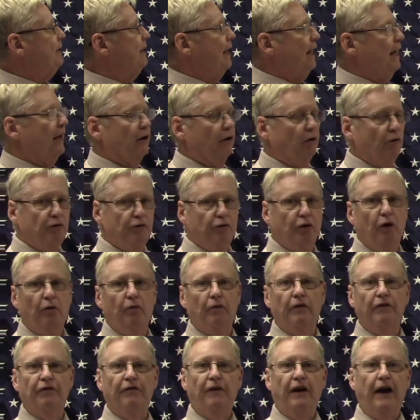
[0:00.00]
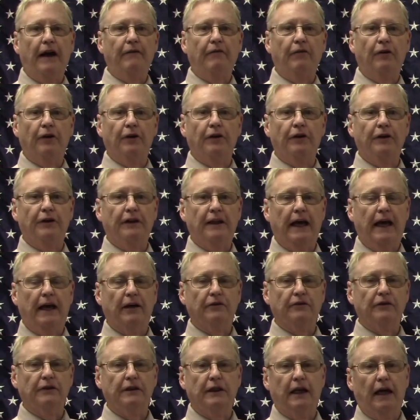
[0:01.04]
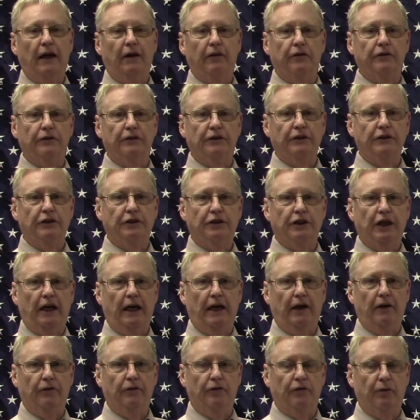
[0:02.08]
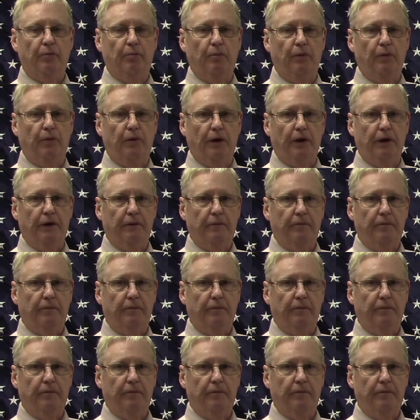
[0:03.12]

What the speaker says: dad owes over $500,000 in child support.